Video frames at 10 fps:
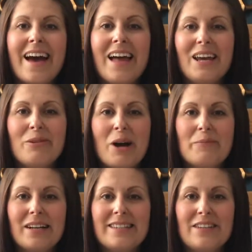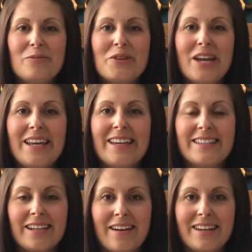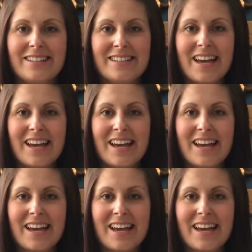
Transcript: Hello, I'm Natalie from the Early Years Alliance,